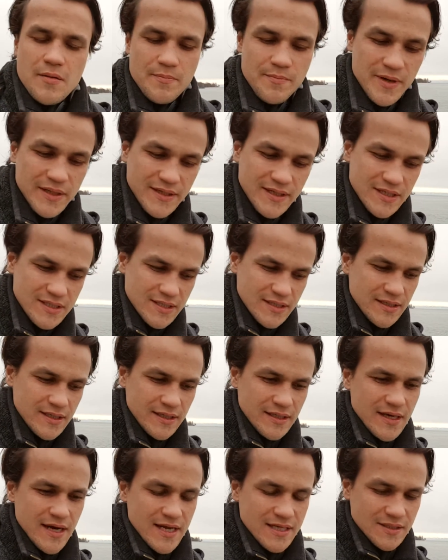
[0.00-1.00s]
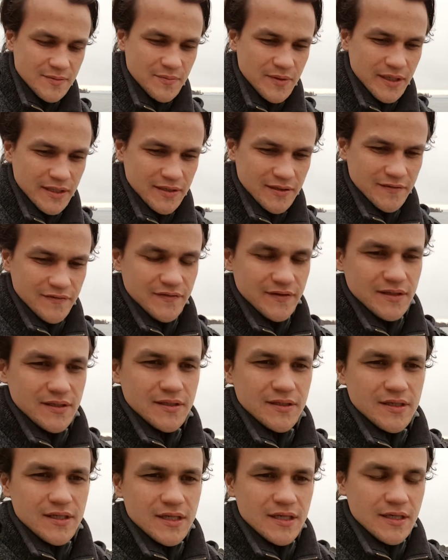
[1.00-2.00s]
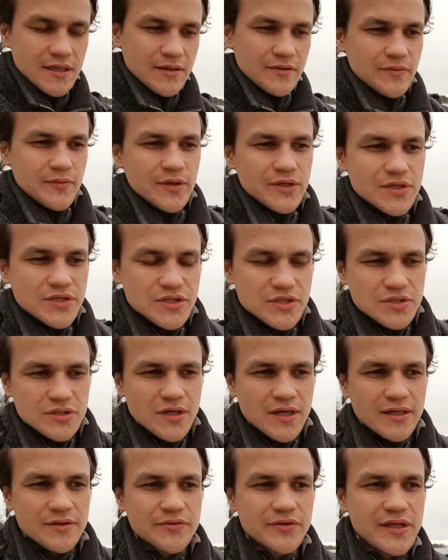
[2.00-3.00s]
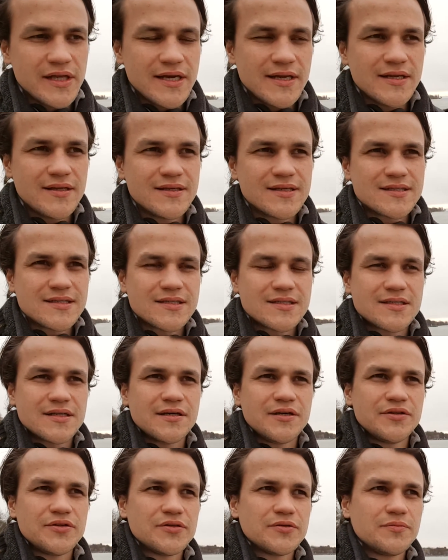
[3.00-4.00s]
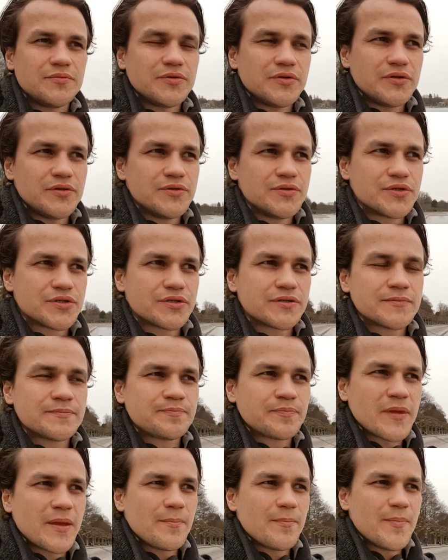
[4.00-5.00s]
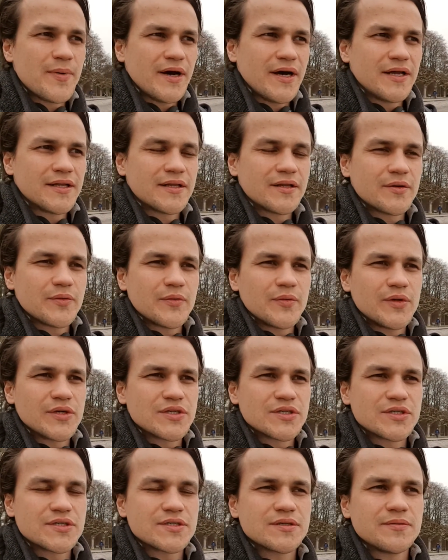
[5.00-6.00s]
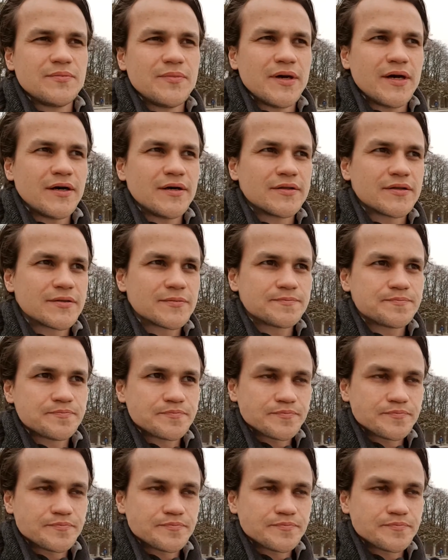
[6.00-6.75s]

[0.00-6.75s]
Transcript: But there's another aspect of it, which is not related necessarily to pollution, but which is about,